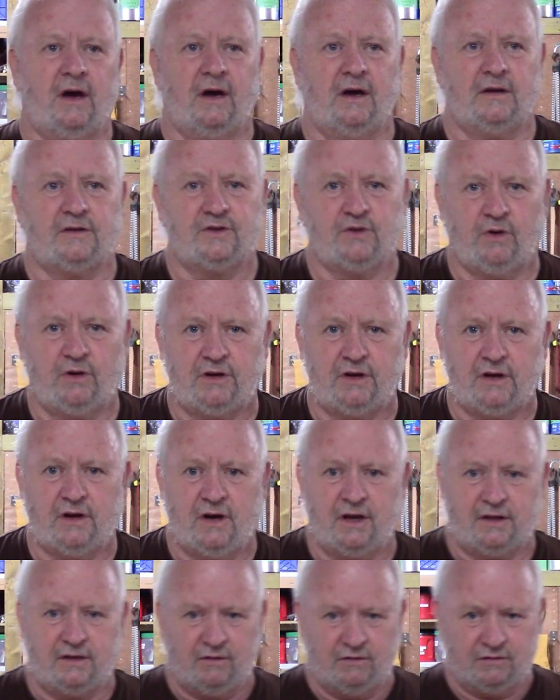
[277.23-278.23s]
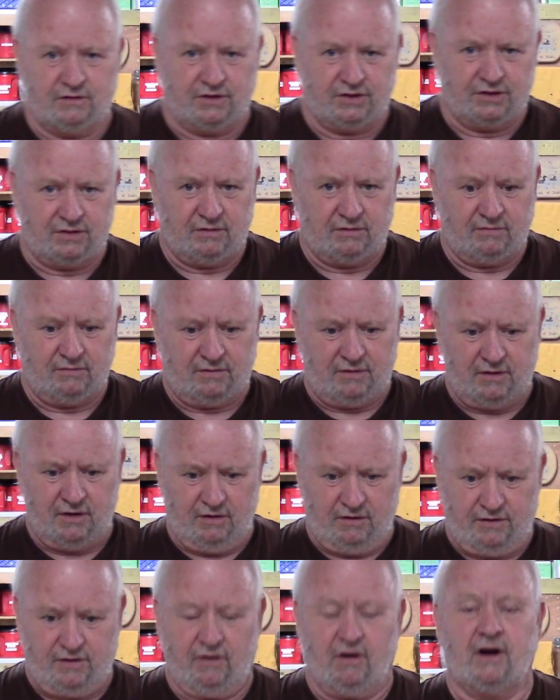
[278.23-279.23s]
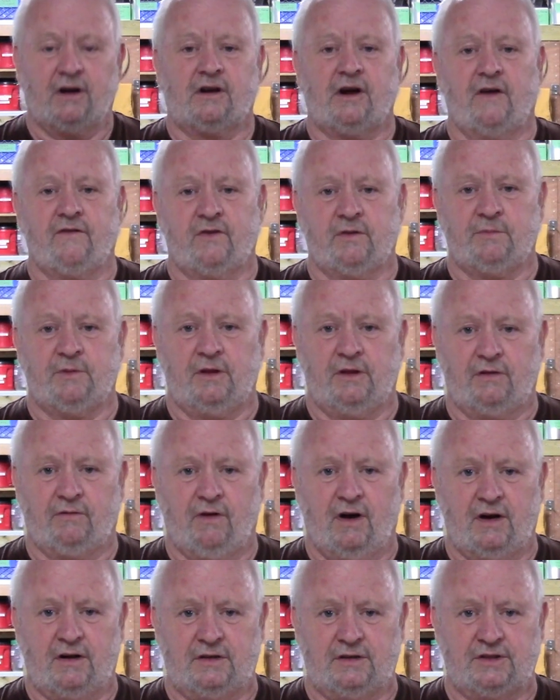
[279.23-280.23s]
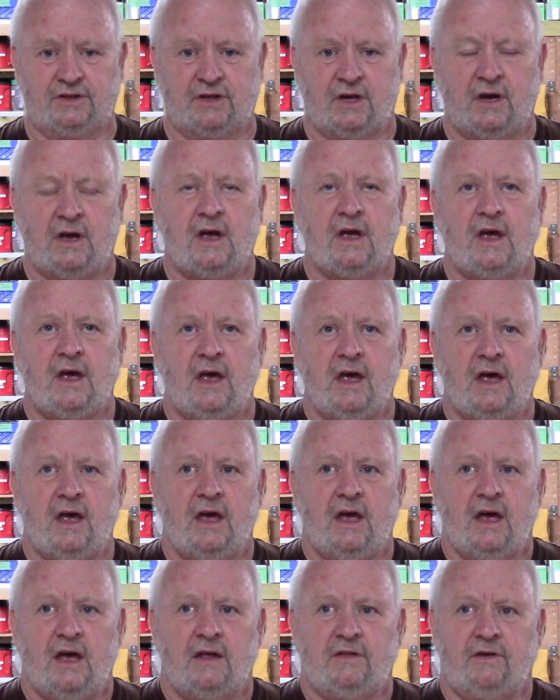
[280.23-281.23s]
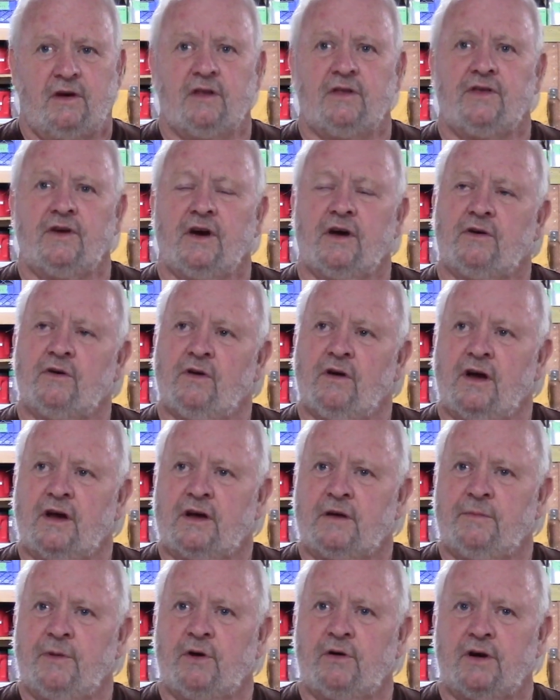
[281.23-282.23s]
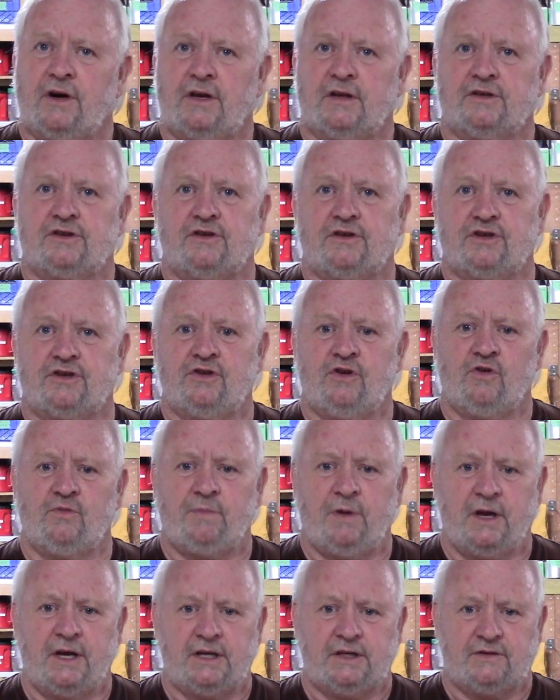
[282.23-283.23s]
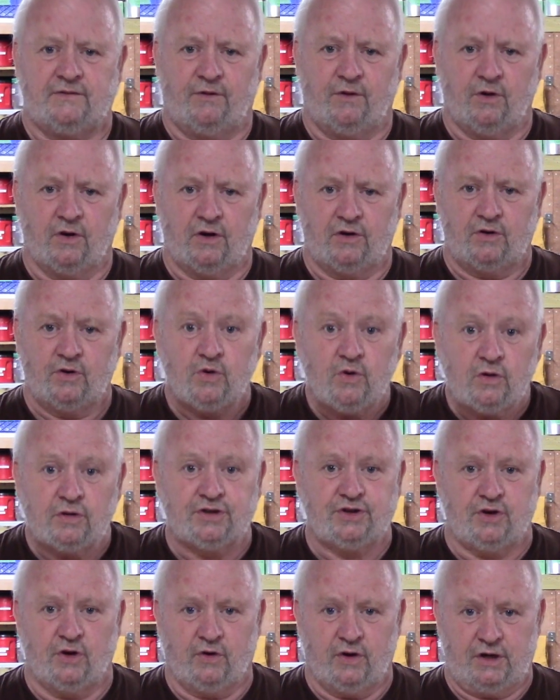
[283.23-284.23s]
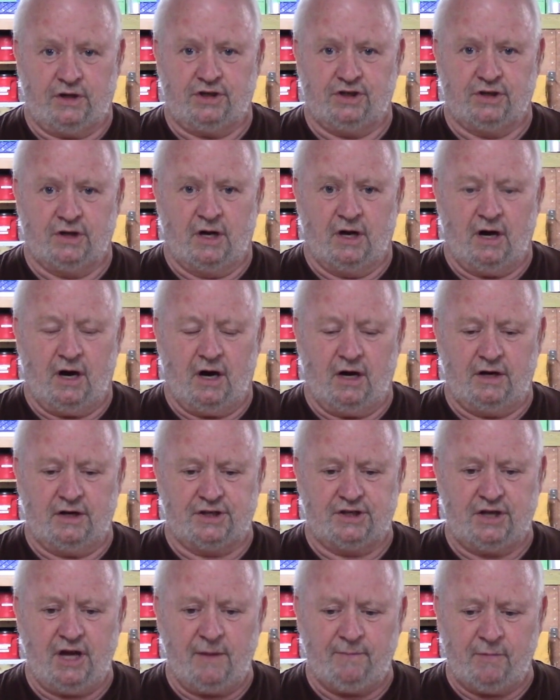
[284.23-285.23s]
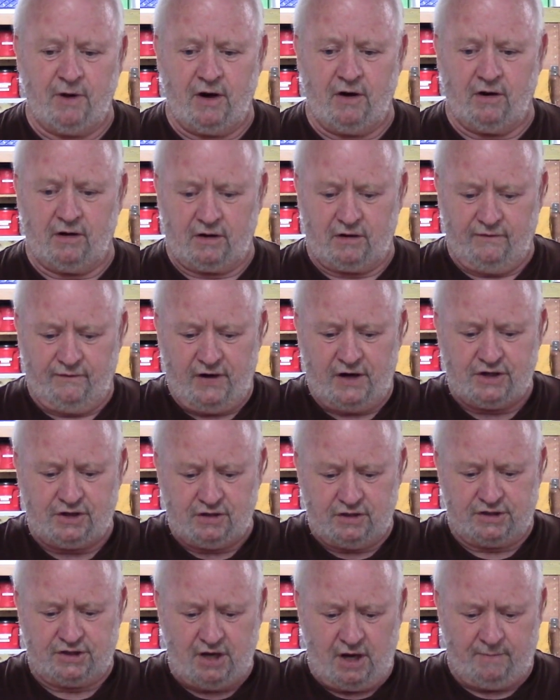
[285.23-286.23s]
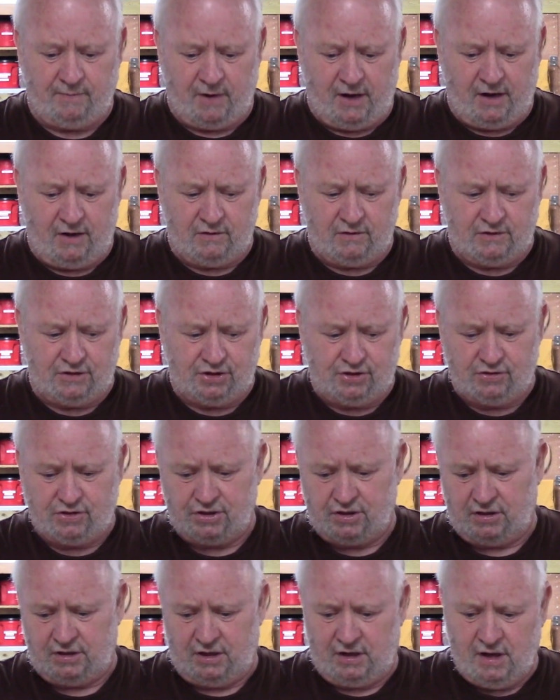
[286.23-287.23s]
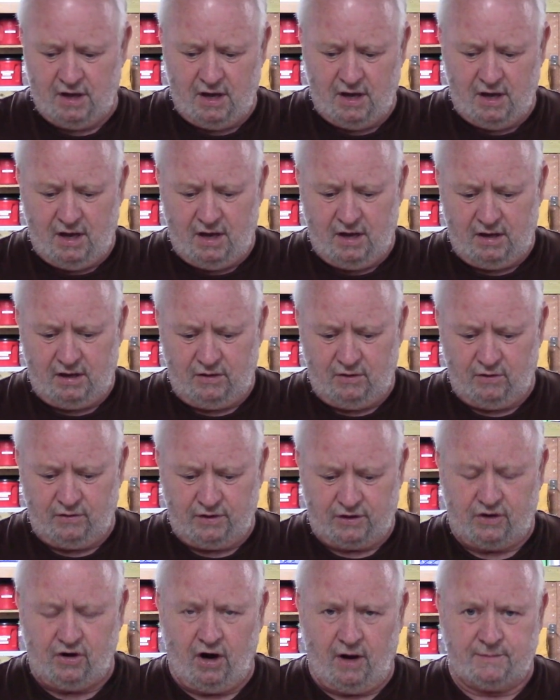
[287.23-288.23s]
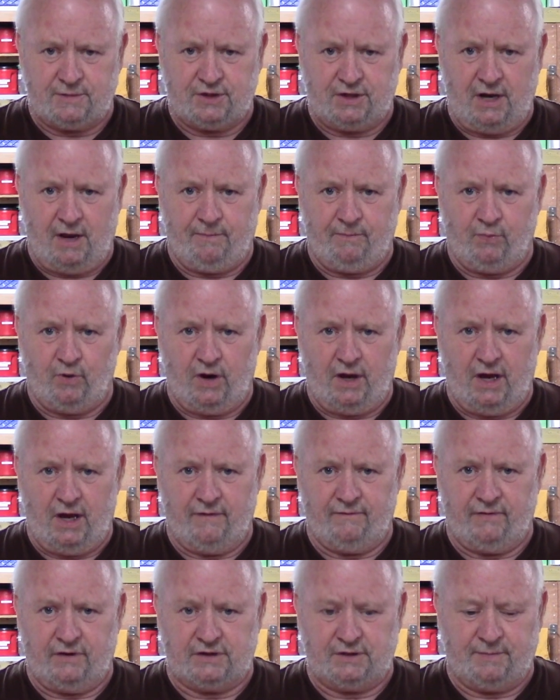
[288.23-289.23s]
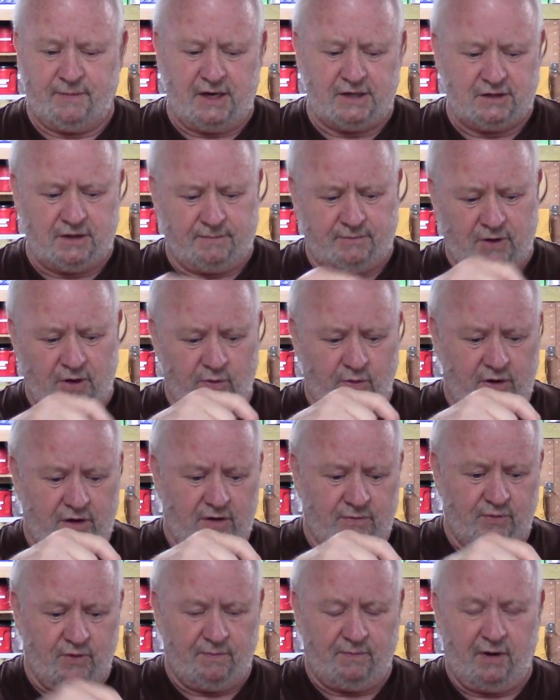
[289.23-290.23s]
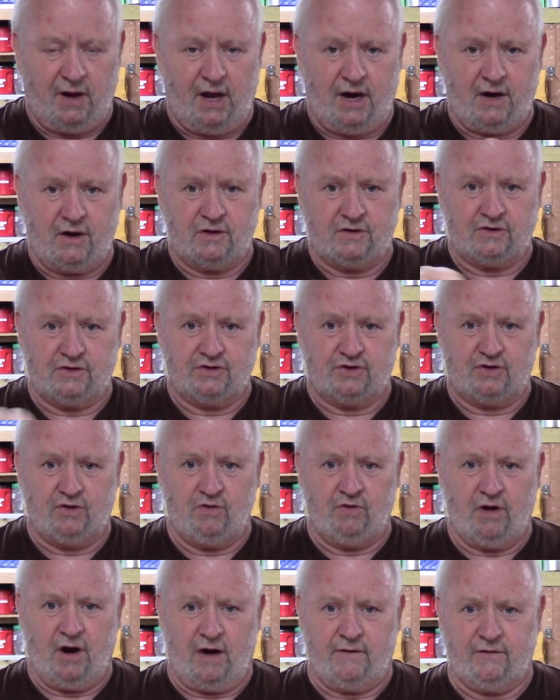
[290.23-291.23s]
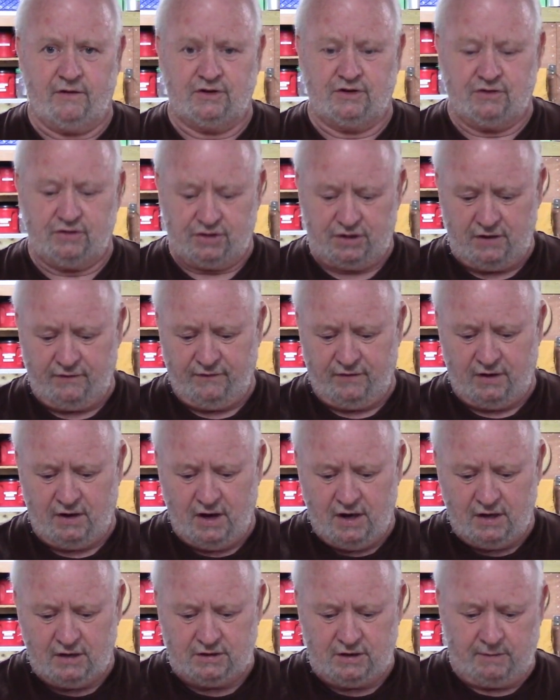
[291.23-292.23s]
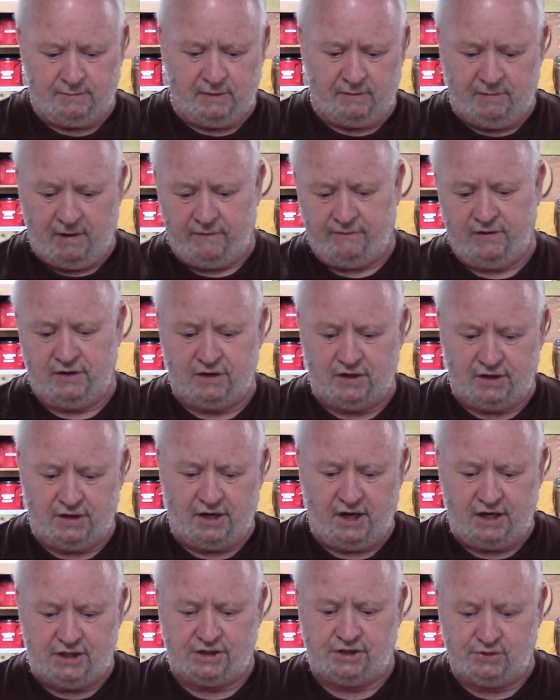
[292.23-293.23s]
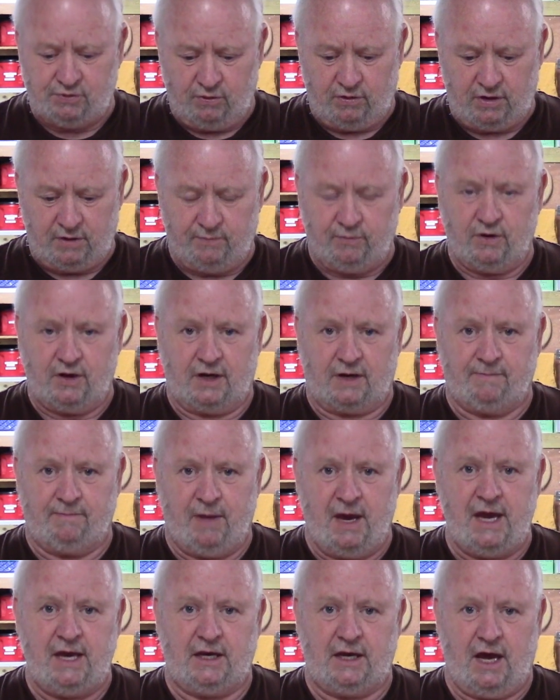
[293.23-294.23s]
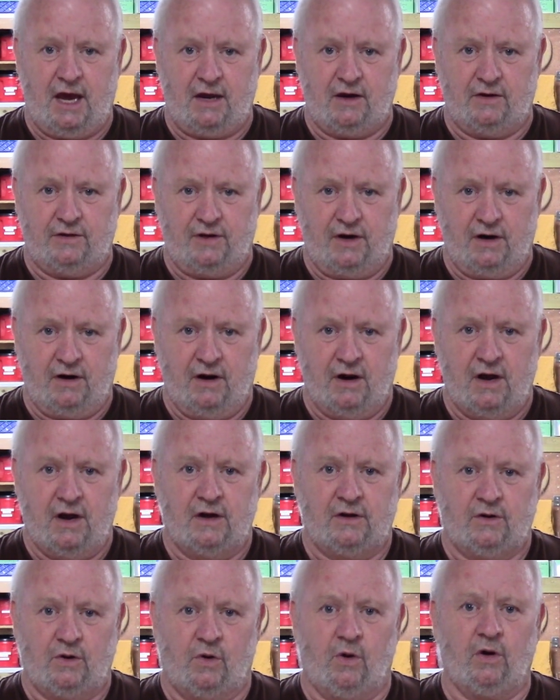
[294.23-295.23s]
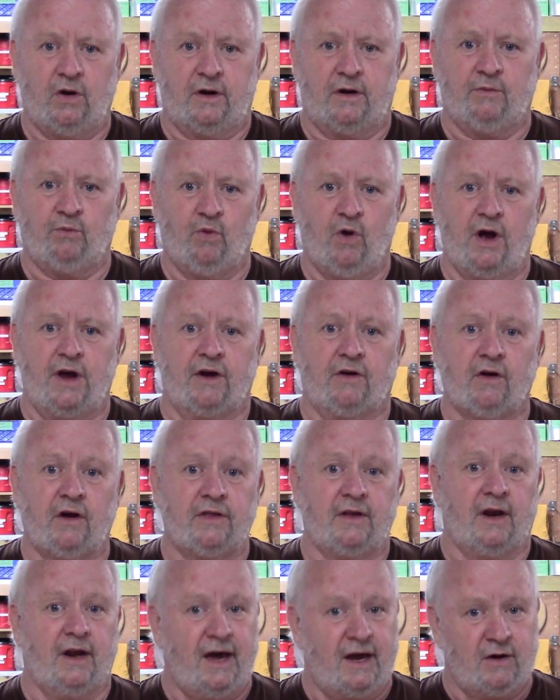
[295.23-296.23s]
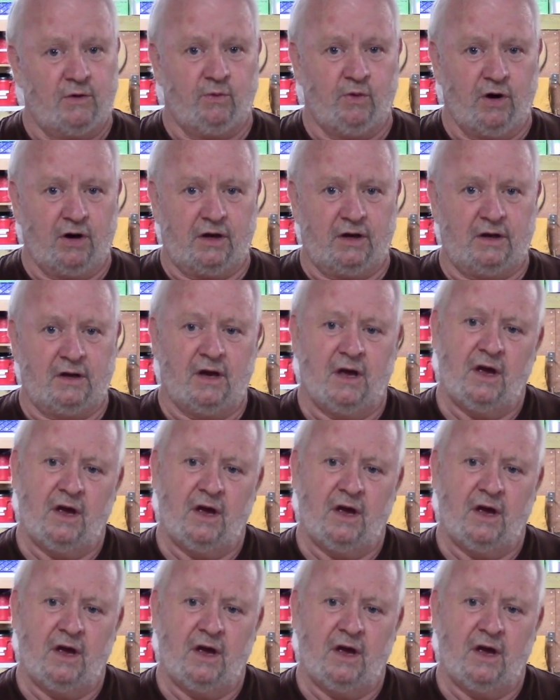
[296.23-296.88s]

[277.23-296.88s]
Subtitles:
So I didn't like those. They're uncomfortable, the rungs. The other thing I don't like about it is there's no place for tool storage. On a step ladder, a conventional step ladder, there's usually, you know, the top step will have a space up there where you can put pliers or screwdrivers. There's even, some of them have indentations where you can put a paint can on there to hold it while you're on the ladder working.